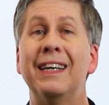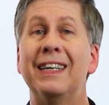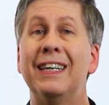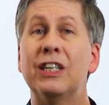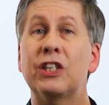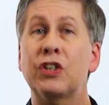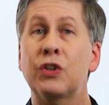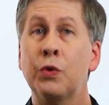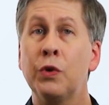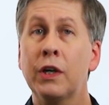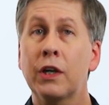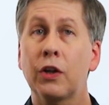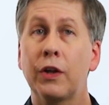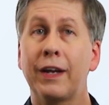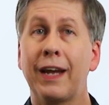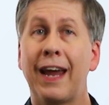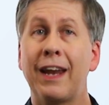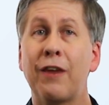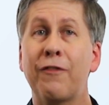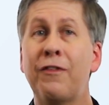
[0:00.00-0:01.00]

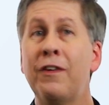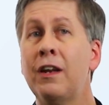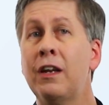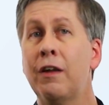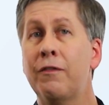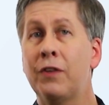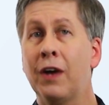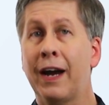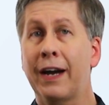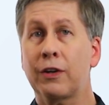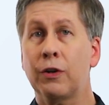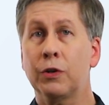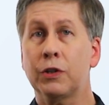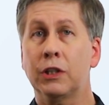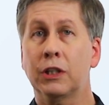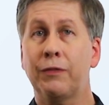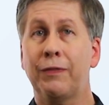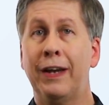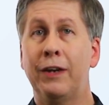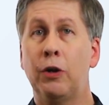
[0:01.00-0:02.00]
Historically, a definitive
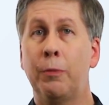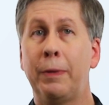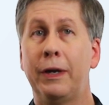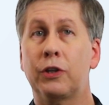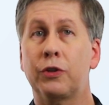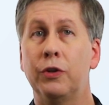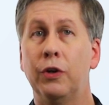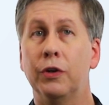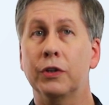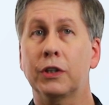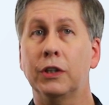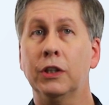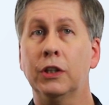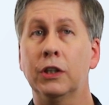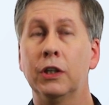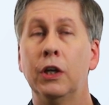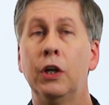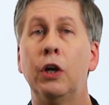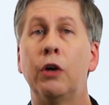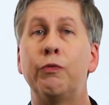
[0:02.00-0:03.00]
diagnosis of
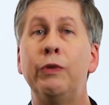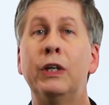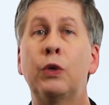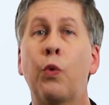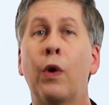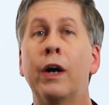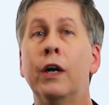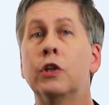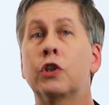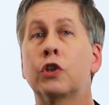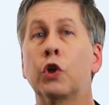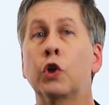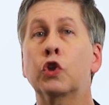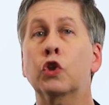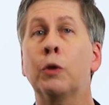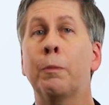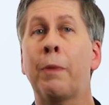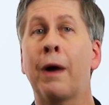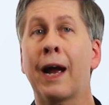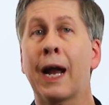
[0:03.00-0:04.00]
endometriosis required
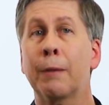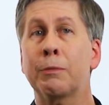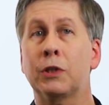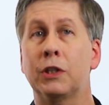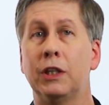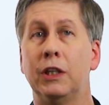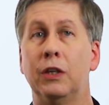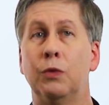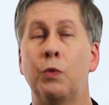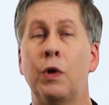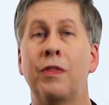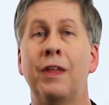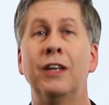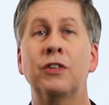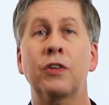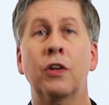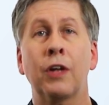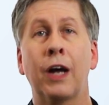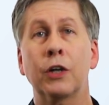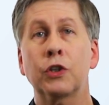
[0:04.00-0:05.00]
surgical biopsy with
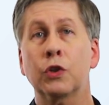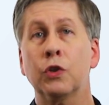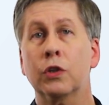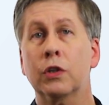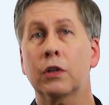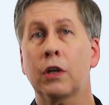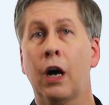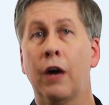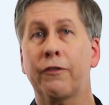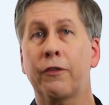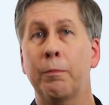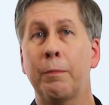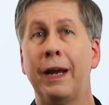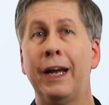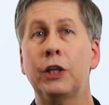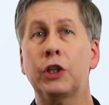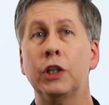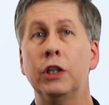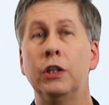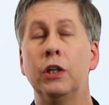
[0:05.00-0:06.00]
histological
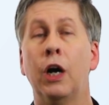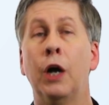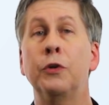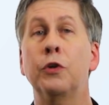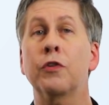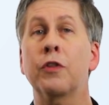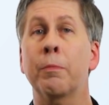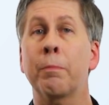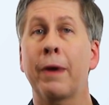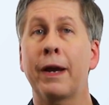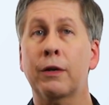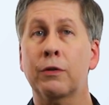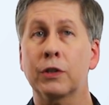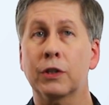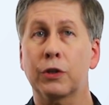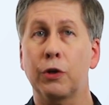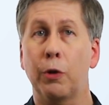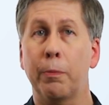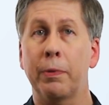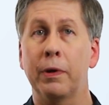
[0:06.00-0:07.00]
confirmation under the
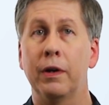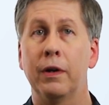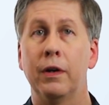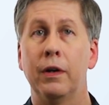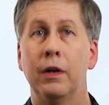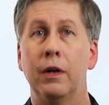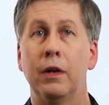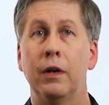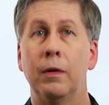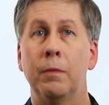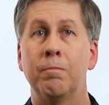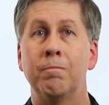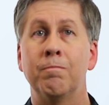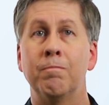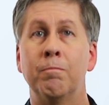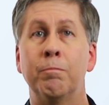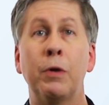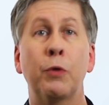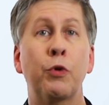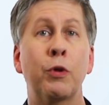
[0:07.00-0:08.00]
microscope.
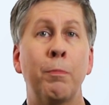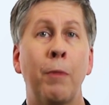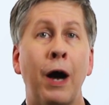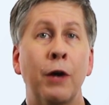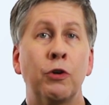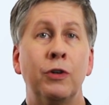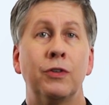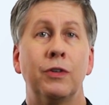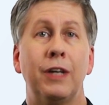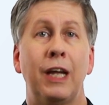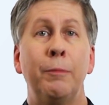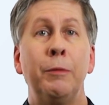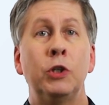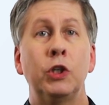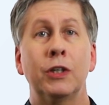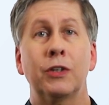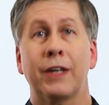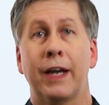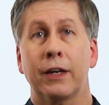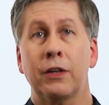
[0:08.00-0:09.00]
But with modern
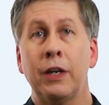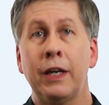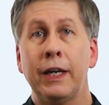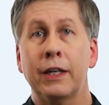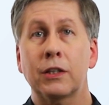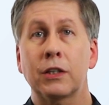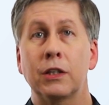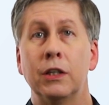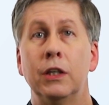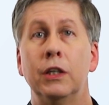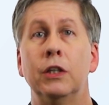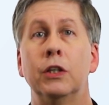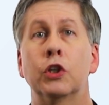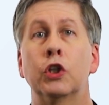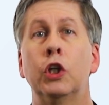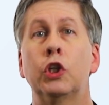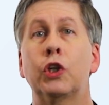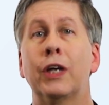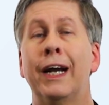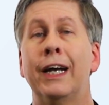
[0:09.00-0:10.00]
imaging techniques,
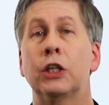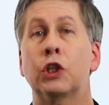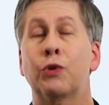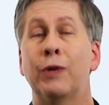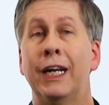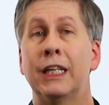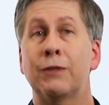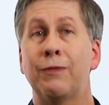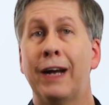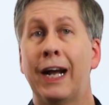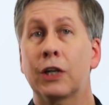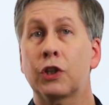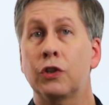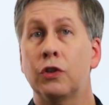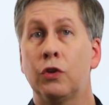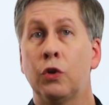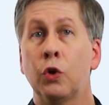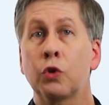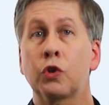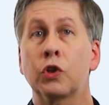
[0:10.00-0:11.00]
such as
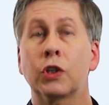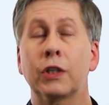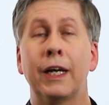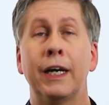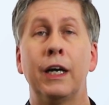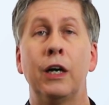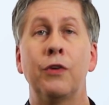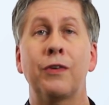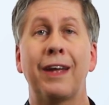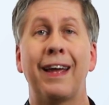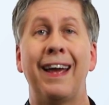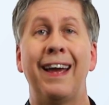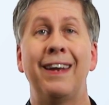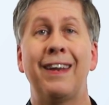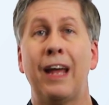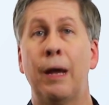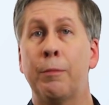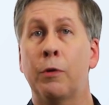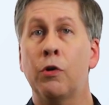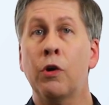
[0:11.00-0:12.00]
transvaginal ultrasound
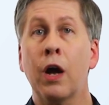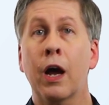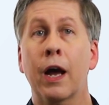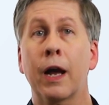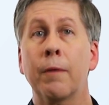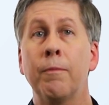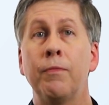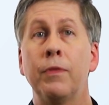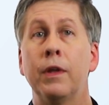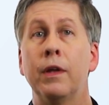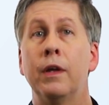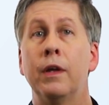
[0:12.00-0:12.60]
and MRI,